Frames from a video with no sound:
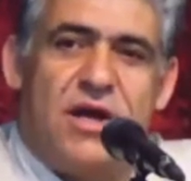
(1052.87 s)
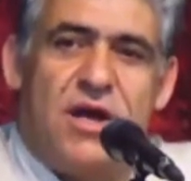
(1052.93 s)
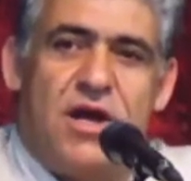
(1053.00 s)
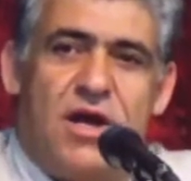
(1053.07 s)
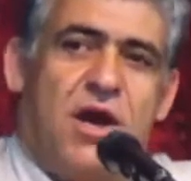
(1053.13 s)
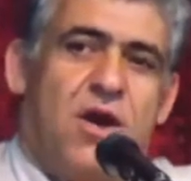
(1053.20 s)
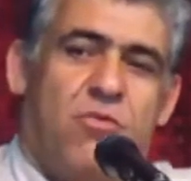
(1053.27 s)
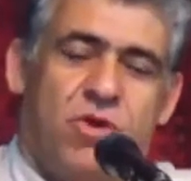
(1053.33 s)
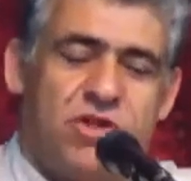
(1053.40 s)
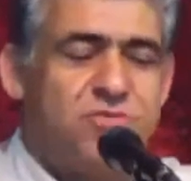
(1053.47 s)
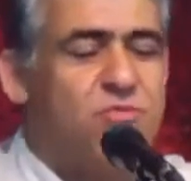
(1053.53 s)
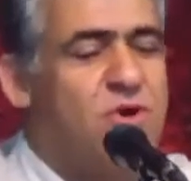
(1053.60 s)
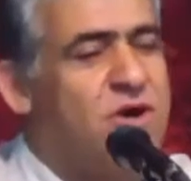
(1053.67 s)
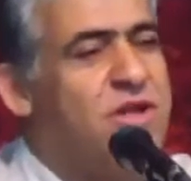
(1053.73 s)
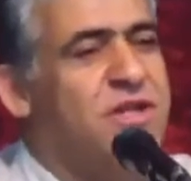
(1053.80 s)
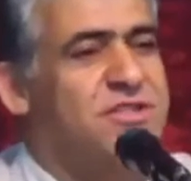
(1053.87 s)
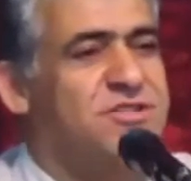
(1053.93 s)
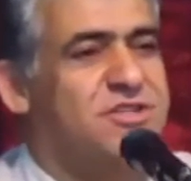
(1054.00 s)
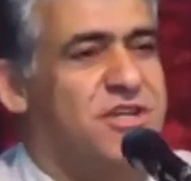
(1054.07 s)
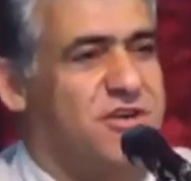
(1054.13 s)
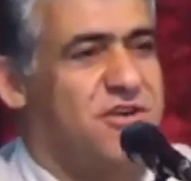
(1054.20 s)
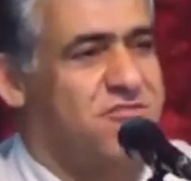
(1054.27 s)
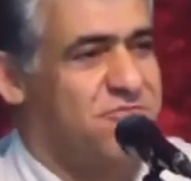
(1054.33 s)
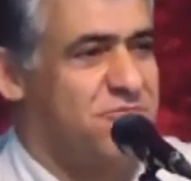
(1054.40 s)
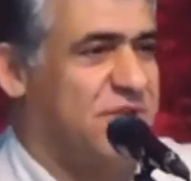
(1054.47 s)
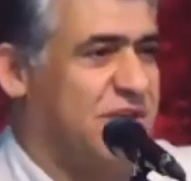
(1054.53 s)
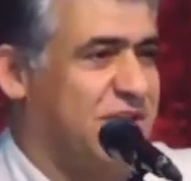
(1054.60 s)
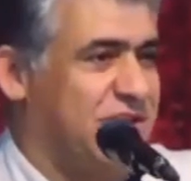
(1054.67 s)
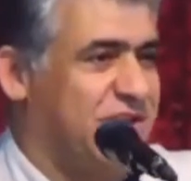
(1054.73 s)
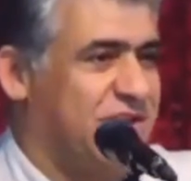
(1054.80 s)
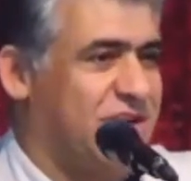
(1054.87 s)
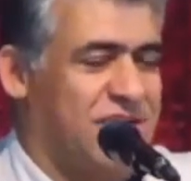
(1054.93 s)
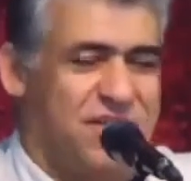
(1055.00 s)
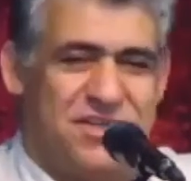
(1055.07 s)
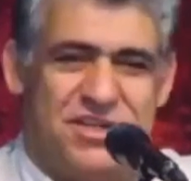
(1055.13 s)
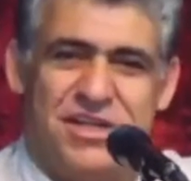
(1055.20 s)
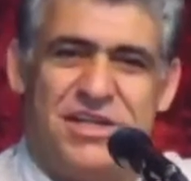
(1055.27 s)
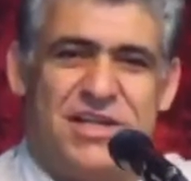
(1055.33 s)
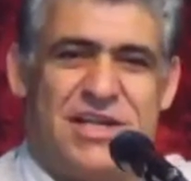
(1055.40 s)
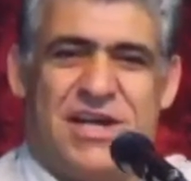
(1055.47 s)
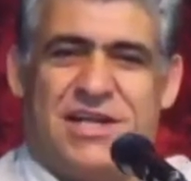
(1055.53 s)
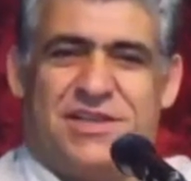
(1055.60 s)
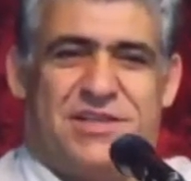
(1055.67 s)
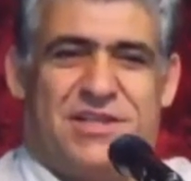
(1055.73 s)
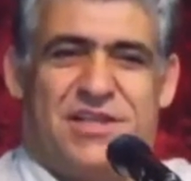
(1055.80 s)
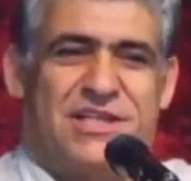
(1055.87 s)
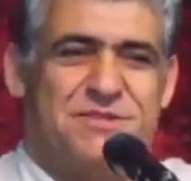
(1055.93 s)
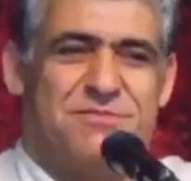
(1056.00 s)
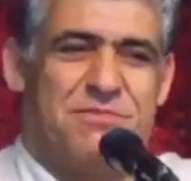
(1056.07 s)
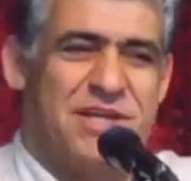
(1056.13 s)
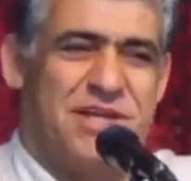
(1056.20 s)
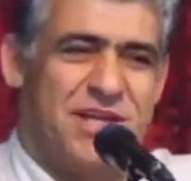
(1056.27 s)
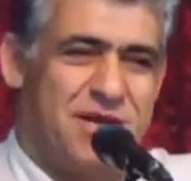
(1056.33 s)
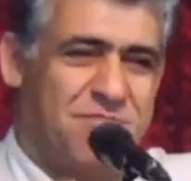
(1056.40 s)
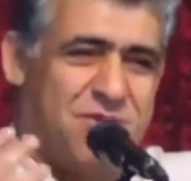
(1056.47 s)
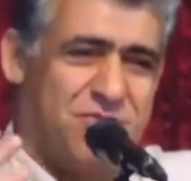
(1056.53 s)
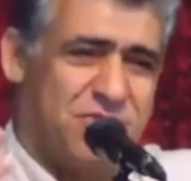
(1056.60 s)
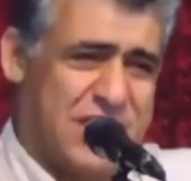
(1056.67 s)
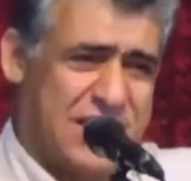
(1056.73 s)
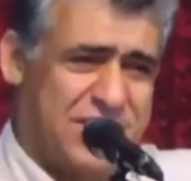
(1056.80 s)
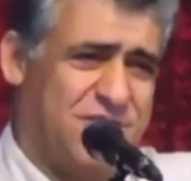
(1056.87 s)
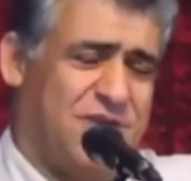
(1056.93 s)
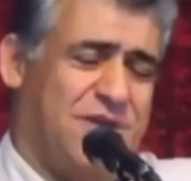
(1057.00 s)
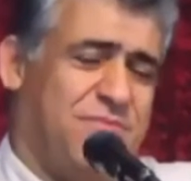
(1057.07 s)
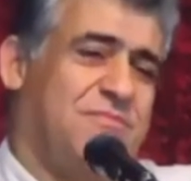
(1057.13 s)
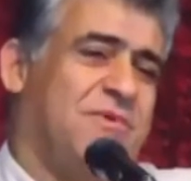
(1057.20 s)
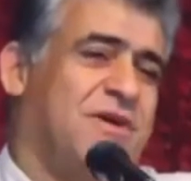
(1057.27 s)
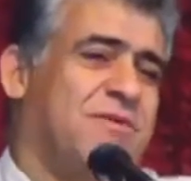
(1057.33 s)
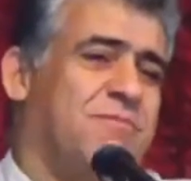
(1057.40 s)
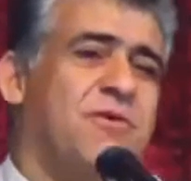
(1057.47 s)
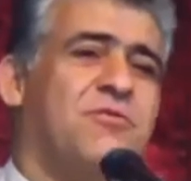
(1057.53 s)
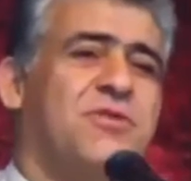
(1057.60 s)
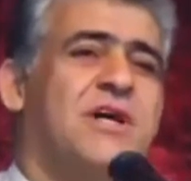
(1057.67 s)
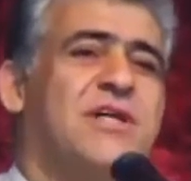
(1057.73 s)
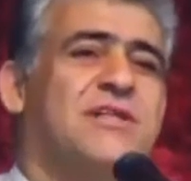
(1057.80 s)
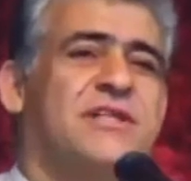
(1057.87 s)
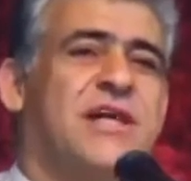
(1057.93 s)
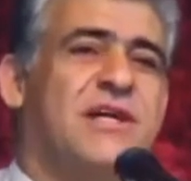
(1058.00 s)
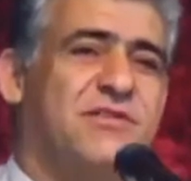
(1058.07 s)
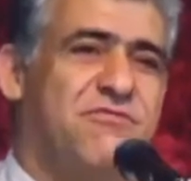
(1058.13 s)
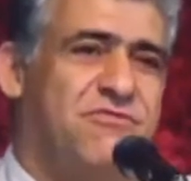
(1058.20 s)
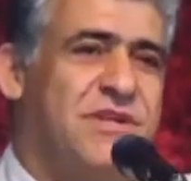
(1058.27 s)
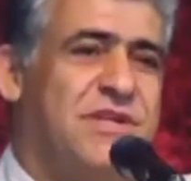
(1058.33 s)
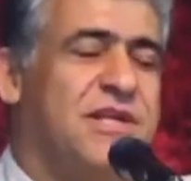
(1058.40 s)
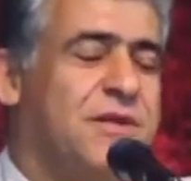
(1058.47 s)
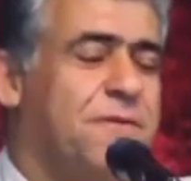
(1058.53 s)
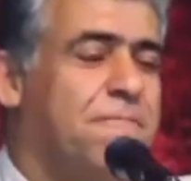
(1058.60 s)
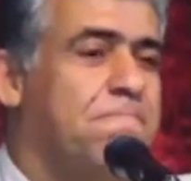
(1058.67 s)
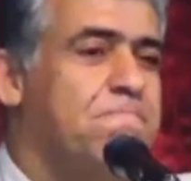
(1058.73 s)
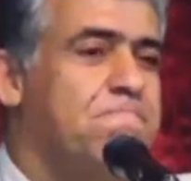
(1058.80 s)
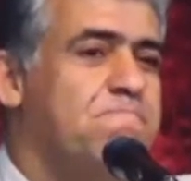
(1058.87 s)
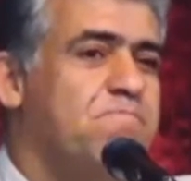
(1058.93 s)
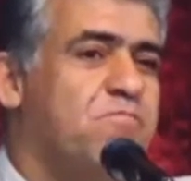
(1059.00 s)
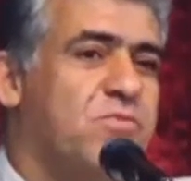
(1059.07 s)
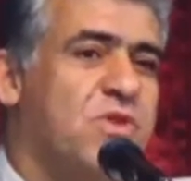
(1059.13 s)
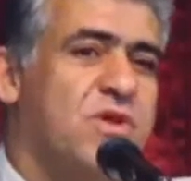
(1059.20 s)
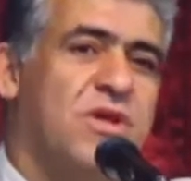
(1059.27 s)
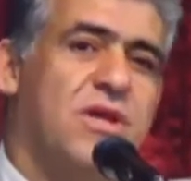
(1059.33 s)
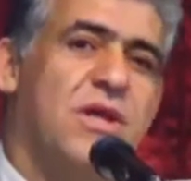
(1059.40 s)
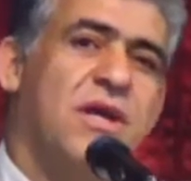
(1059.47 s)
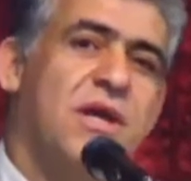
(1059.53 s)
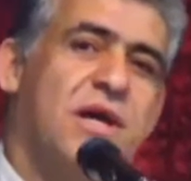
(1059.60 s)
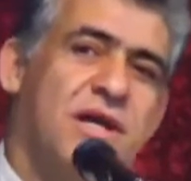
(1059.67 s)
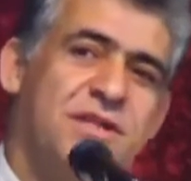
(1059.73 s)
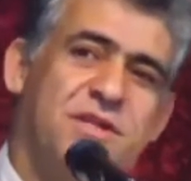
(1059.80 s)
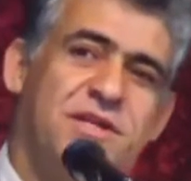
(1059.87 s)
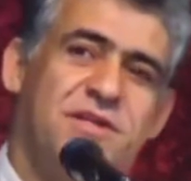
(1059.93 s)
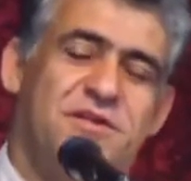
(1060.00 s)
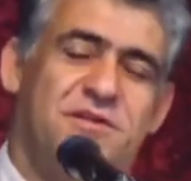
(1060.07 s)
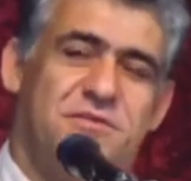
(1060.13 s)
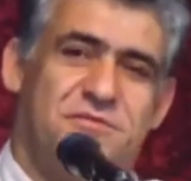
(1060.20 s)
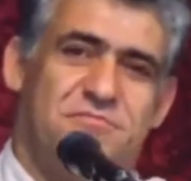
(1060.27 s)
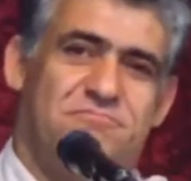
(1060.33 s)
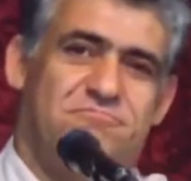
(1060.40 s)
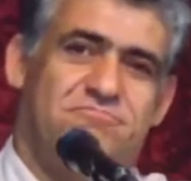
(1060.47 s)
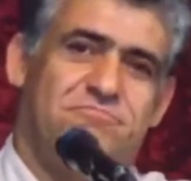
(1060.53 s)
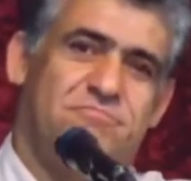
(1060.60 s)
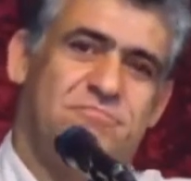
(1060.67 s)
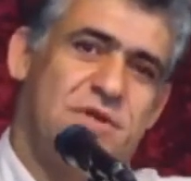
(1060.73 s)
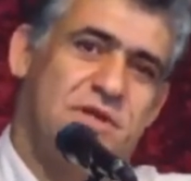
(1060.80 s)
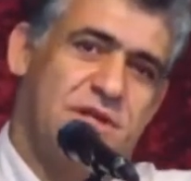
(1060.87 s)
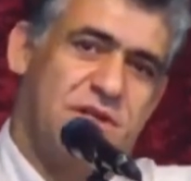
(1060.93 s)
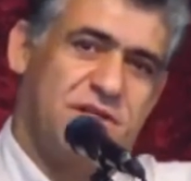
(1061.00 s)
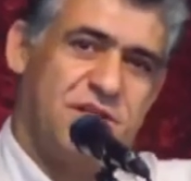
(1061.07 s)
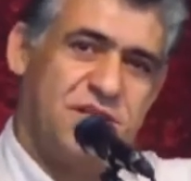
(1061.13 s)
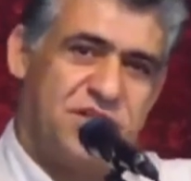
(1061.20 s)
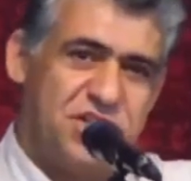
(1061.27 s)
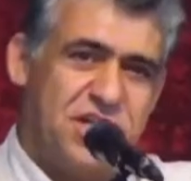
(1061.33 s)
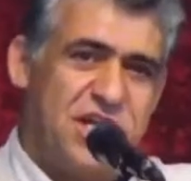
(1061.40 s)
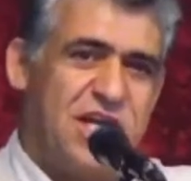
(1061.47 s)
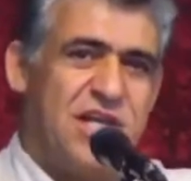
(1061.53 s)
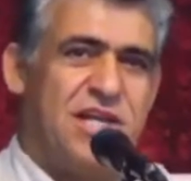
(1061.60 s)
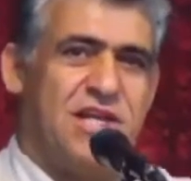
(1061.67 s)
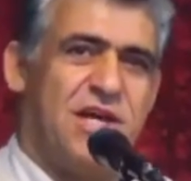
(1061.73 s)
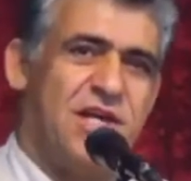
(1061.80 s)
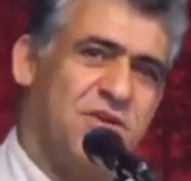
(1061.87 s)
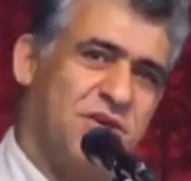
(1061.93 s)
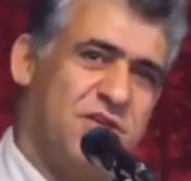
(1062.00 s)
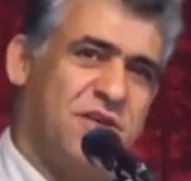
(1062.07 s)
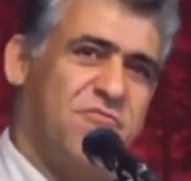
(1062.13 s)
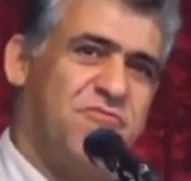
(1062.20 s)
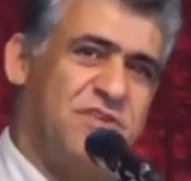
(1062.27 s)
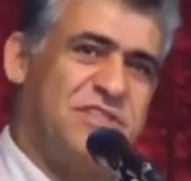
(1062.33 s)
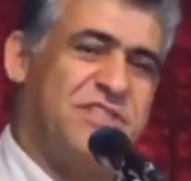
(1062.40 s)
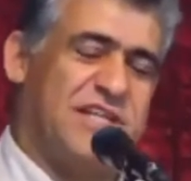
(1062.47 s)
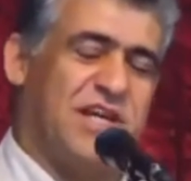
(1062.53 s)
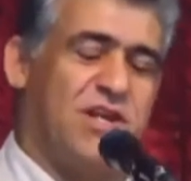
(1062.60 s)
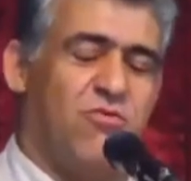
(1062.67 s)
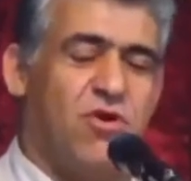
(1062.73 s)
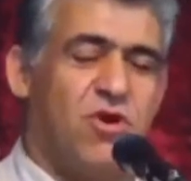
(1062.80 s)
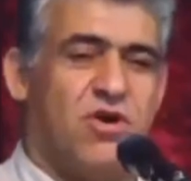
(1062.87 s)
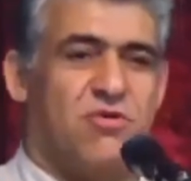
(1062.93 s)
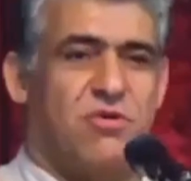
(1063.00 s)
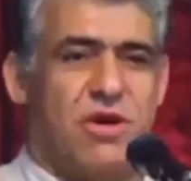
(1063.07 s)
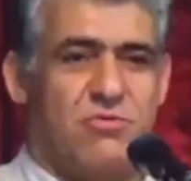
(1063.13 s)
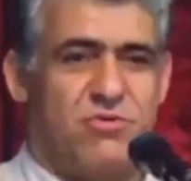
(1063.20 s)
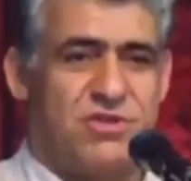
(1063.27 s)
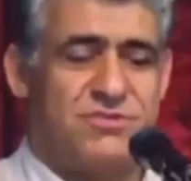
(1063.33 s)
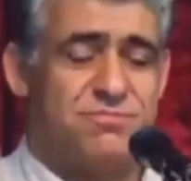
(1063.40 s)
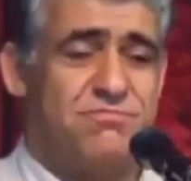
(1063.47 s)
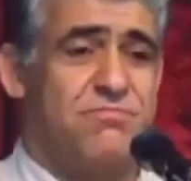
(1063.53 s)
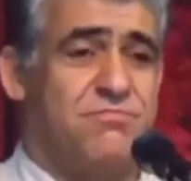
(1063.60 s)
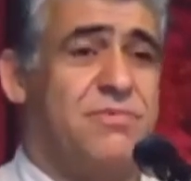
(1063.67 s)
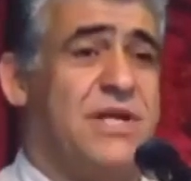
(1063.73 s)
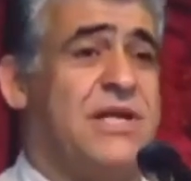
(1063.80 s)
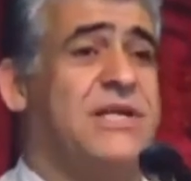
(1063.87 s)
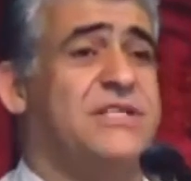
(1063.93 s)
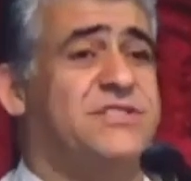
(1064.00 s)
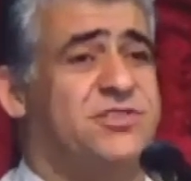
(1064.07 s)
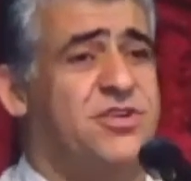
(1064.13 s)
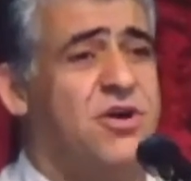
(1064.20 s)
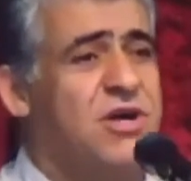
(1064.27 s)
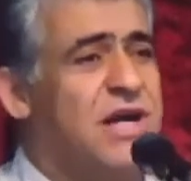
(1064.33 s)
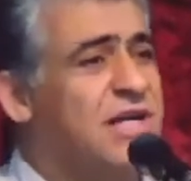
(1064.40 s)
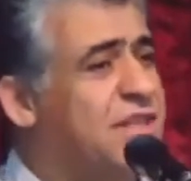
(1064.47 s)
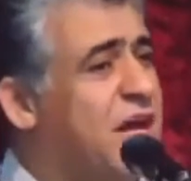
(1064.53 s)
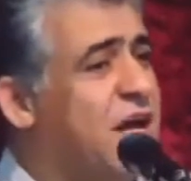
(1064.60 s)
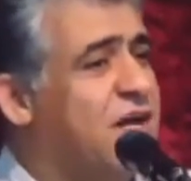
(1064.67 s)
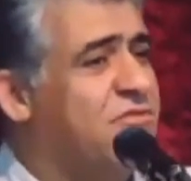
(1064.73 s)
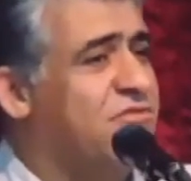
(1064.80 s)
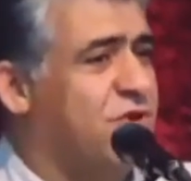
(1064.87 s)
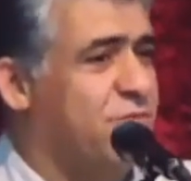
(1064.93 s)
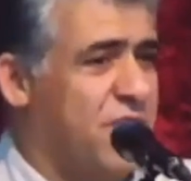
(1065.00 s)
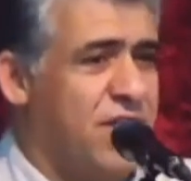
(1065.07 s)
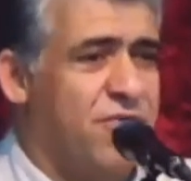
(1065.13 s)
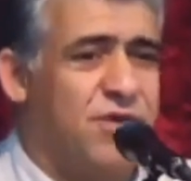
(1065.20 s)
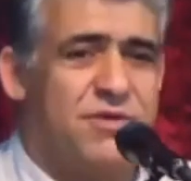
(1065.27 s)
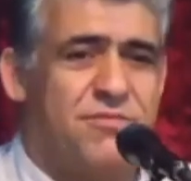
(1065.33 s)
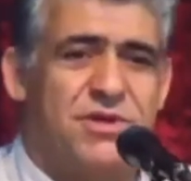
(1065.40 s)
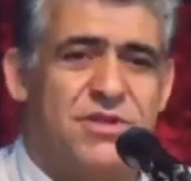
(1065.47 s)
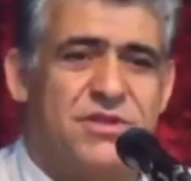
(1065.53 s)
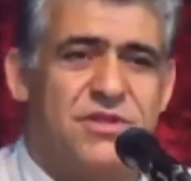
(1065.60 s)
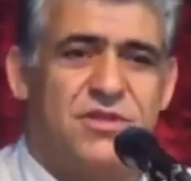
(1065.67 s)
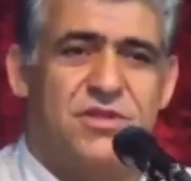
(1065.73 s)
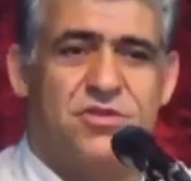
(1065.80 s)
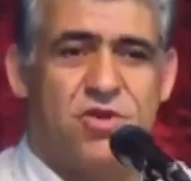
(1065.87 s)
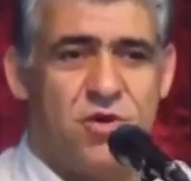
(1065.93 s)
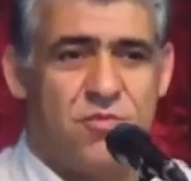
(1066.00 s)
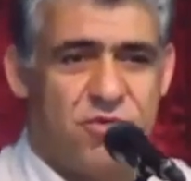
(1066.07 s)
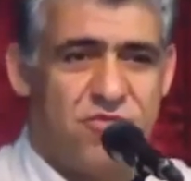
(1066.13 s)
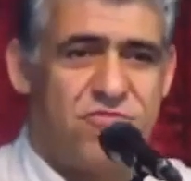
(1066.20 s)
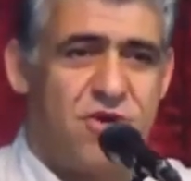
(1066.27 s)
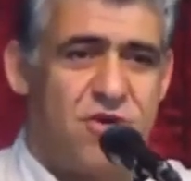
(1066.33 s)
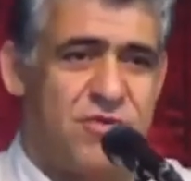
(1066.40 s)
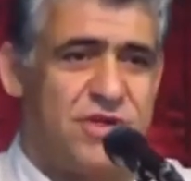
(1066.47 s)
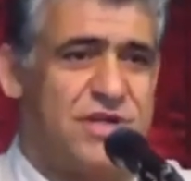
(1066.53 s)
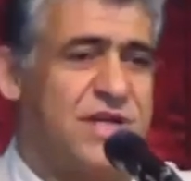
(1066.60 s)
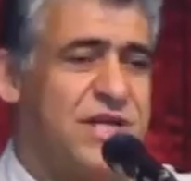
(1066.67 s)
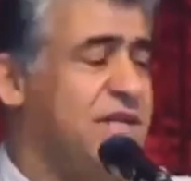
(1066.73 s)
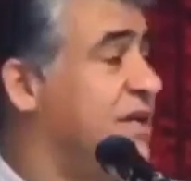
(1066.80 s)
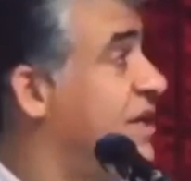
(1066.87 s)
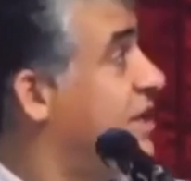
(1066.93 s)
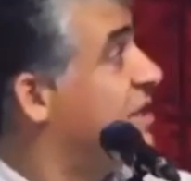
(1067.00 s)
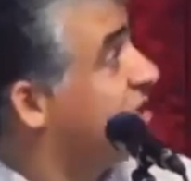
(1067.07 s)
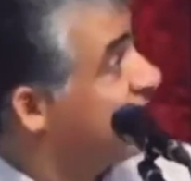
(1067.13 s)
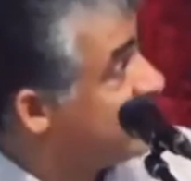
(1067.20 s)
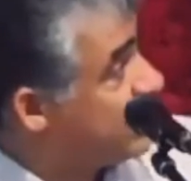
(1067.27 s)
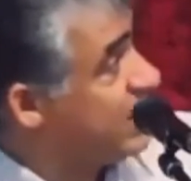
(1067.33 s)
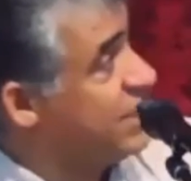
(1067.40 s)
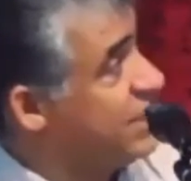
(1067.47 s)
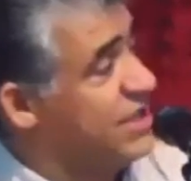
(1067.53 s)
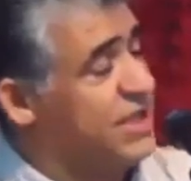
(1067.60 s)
Was war inside of me. I really can't explain about that time, about that, that feeling. And then the real another physical war was big strong attack from government at the top of our area in this area